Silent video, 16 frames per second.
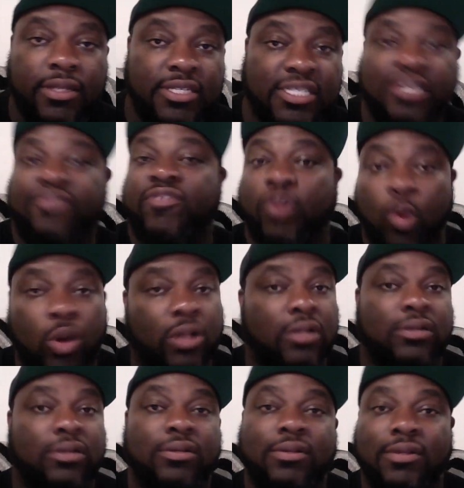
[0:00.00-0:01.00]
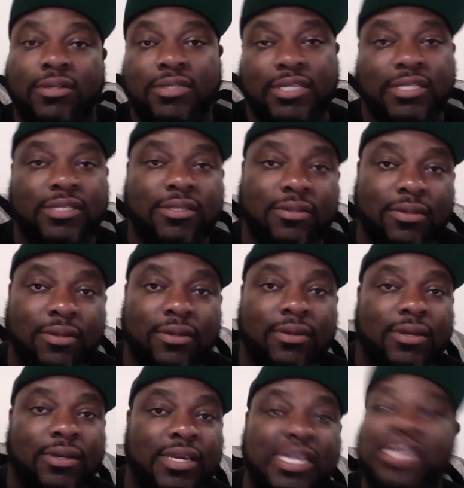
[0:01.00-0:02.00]
Since Florida is just
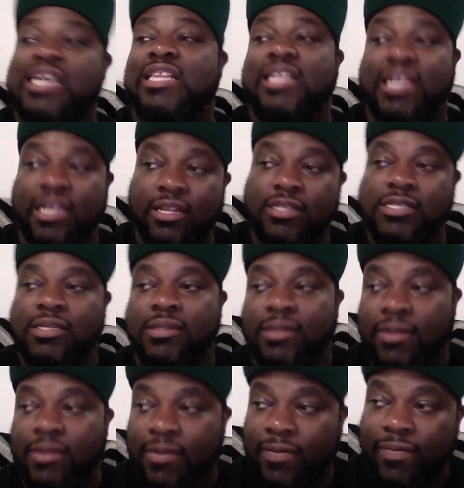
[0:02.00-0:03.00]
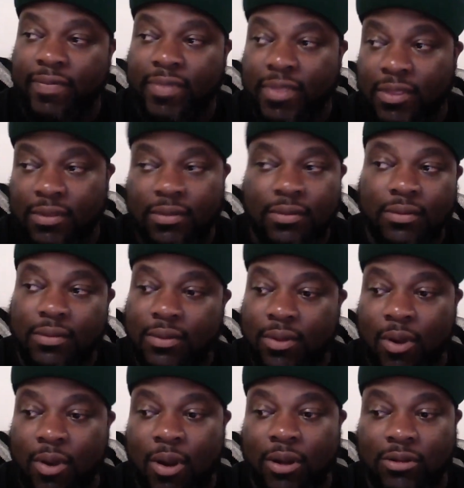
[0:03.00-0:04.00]
killing it.
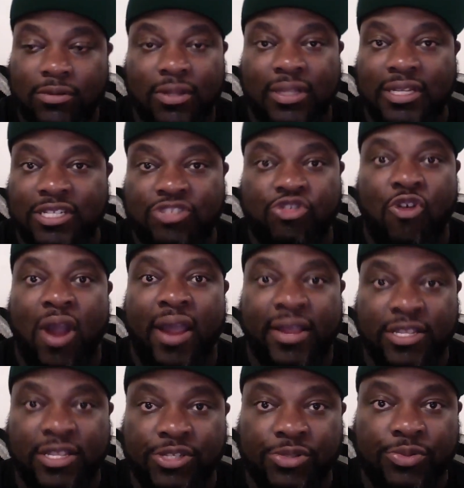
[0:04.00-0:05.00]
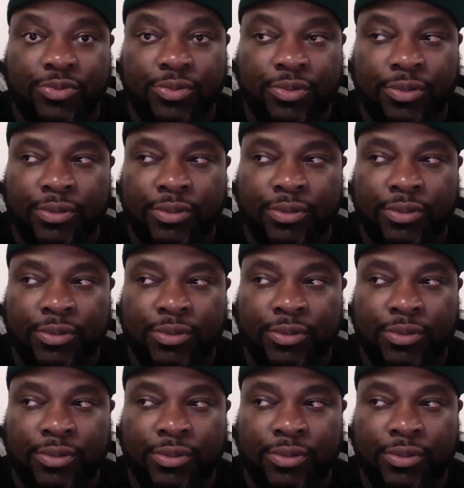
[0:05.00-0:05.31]
Or at least trying to.